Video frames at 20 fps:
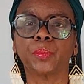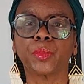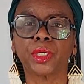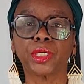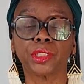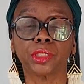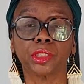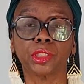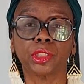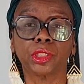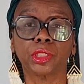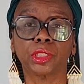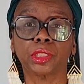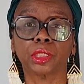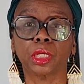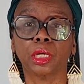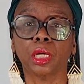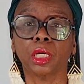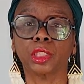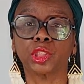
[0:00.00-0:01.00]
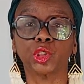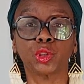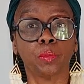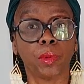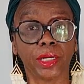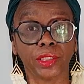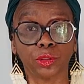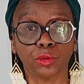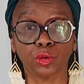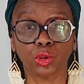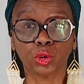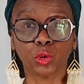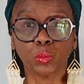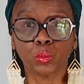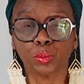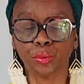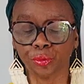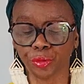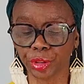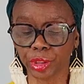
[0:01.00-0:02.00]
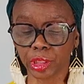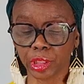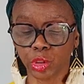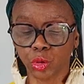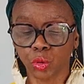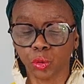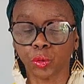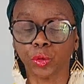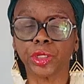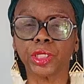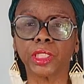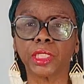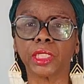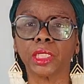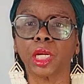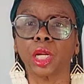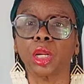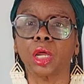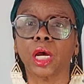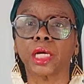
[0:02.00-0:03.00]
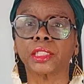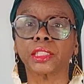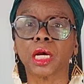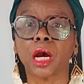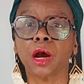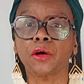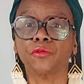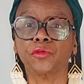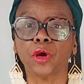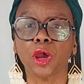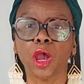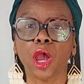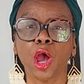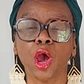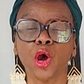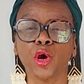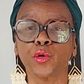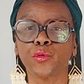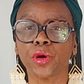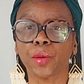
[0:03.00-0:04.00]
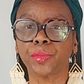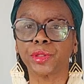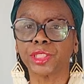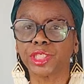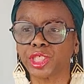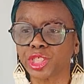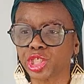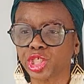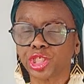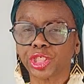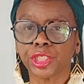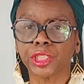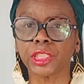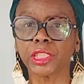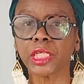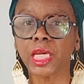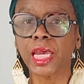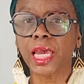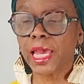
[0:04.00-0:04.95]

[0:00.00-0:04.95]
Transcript: his tomato soup print, you know, he did a lot of repetition.